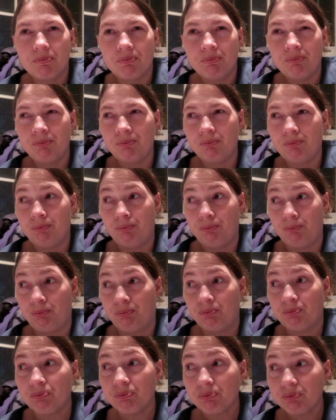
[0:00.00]

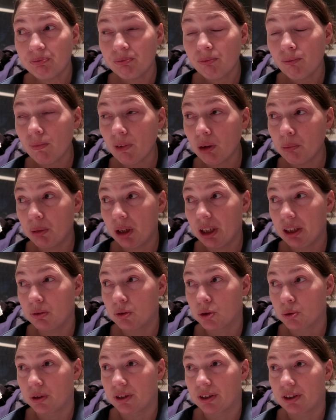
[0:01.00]
but he
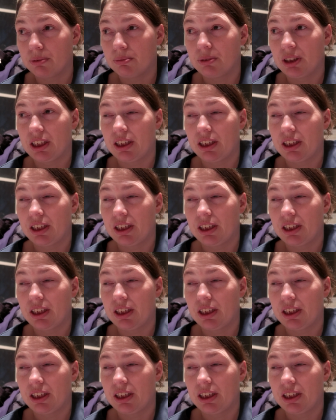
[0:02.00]
was one of them,